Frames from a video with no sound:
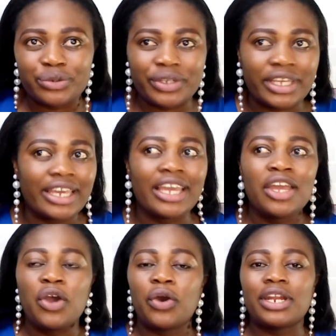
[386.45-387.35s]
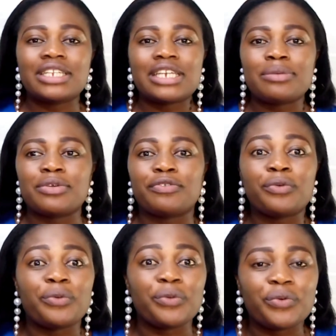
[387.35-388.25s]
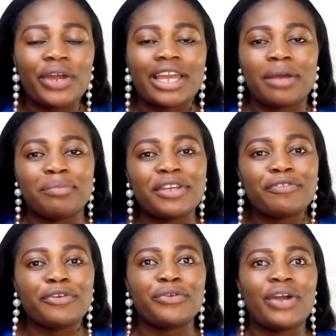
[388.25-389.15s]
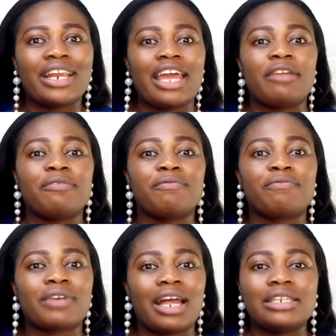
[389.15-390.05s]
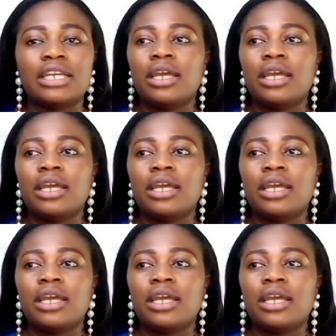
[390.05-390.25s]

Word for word: Okay, other types of kunu I can make for you, and I can